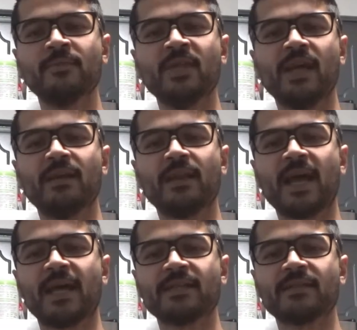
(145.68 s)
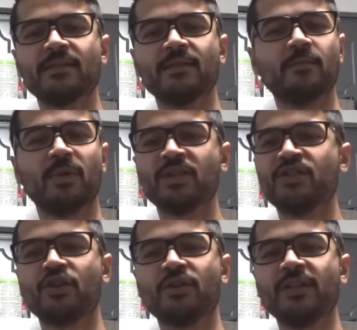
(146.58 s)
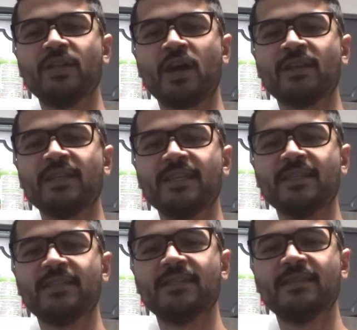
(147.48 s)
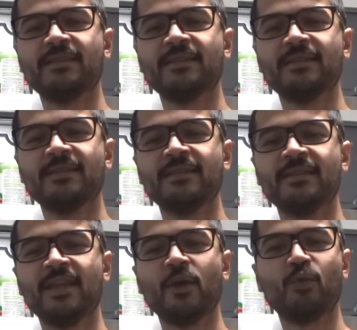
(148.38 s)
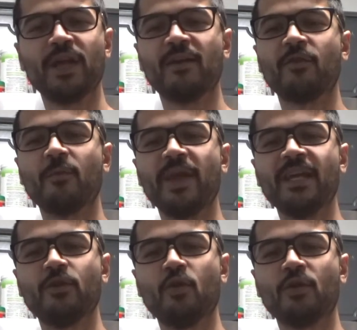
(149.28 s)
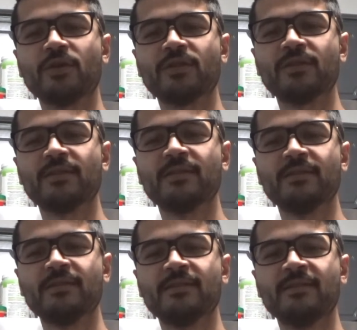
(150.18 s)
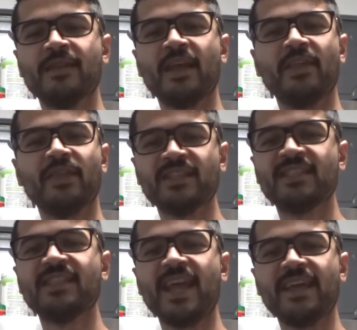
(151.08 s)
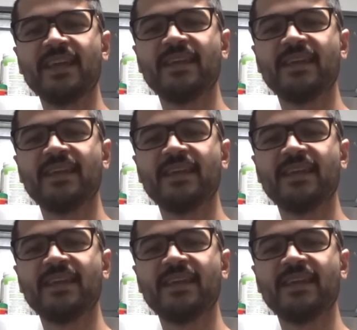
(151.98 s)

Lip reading: And last, but certainly not least, we have our main course, the steak.